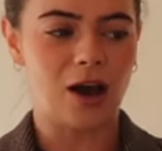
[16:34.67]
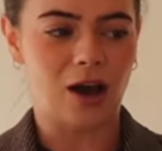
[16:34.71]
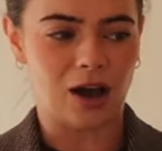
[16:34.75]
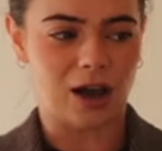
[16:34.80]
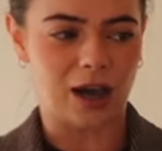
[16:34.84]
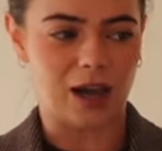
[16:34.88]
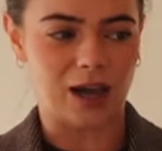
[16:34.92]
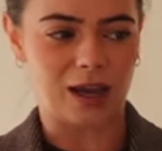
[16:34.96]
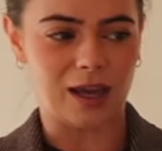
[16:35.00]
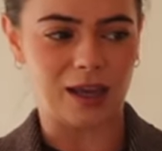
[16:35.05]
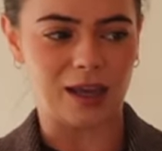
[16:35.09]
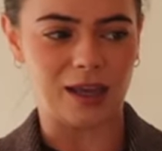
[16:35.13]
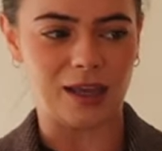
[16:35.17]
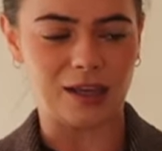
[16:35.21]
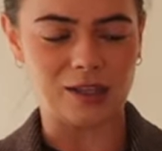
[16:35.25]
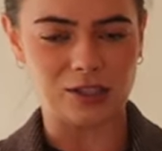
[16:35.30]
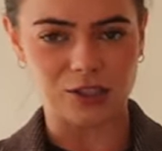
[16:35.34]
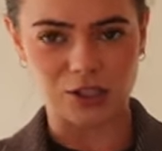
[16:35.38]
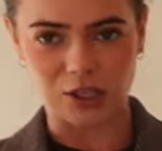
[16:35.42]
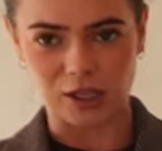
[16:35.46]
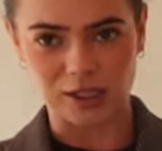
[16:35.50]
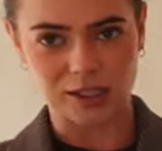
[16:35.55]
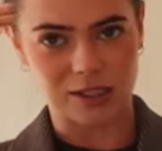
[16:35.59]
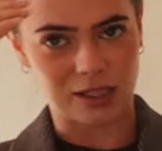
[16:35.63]
I
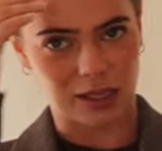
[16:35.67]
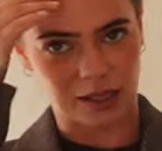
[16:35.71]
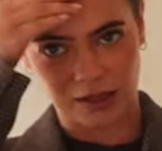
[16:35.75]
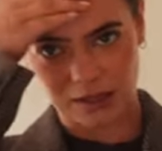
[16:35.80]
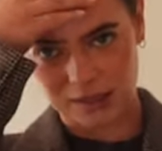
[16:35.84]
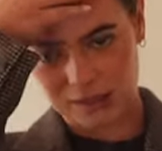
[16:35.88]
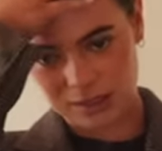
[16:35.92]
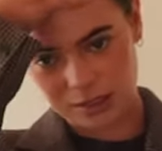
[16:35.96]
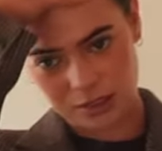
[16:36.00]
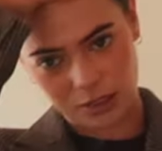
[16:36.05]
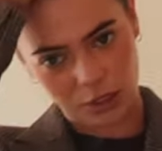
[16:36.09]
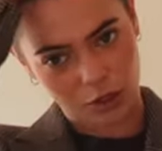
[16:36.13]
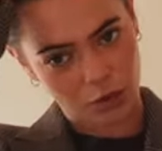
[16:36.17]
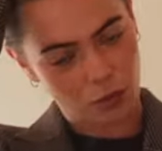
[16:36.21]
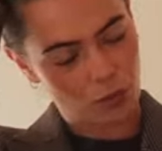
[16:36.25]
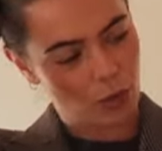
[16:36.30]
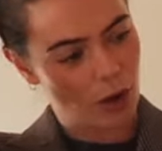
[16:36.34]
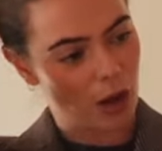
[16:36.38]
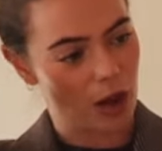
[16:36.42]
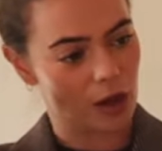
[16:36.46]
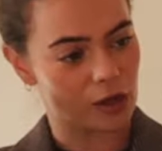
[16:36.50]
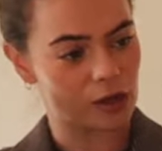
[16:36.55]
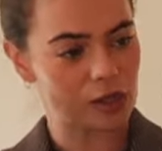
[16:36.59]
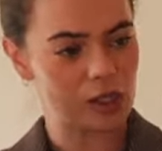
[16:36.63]
just think this is gonna
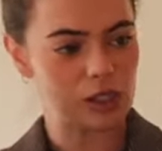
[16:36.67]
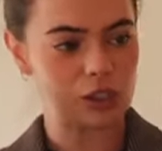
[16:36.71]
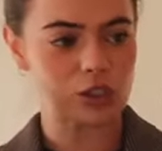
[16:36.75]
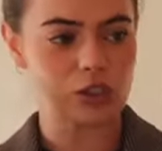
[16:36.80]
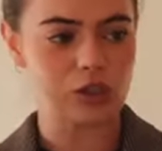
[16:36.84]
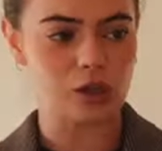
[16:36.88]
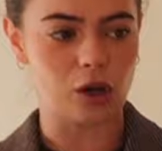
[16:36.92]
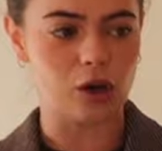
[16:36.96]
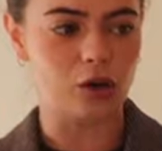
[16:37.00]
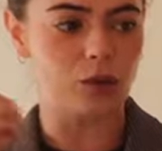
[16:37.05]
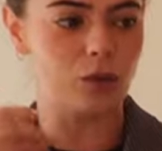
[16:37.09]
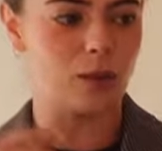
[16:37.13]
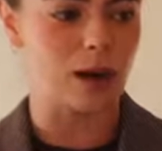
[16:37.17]
work so